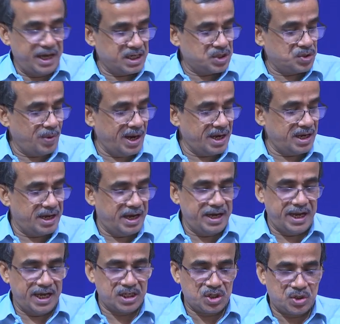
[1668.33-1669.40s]
x 1
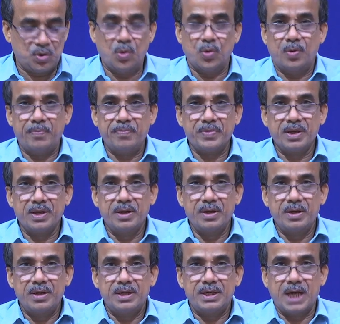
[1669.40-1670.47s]
and x 2,
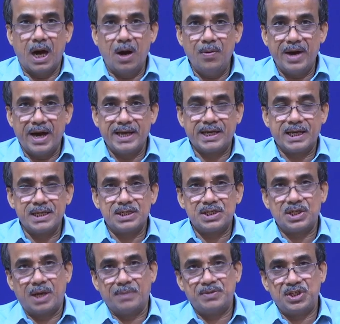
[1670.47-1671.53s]
now I can
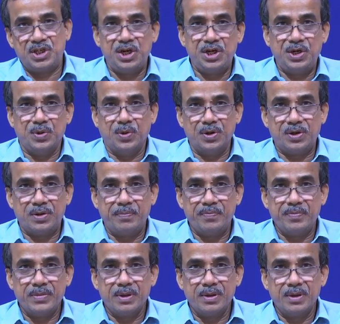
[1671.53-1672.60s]
substitute
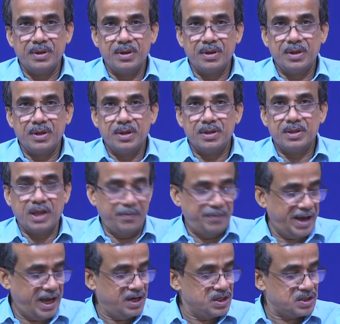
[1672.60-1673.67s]
the
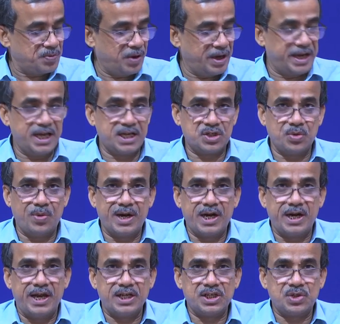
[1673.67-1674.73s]
values for x 1
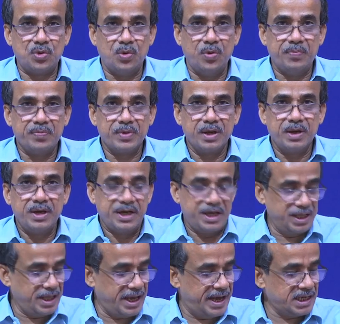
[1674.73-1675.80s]
and x 2
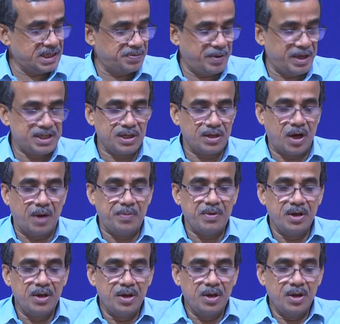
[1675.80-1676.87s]
in the expression of
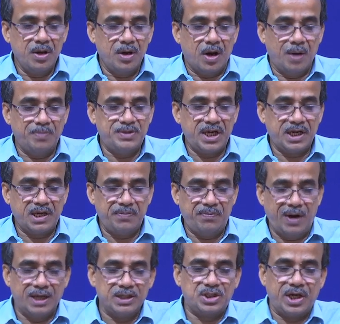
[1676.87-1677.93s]
objective
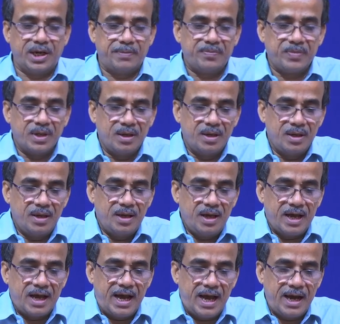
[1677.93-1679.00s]
function,
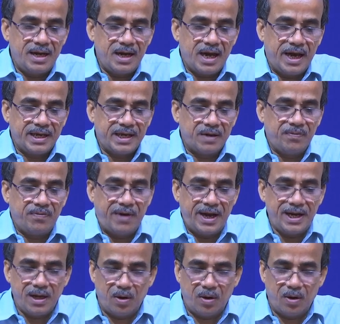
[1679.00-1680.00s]
and I can find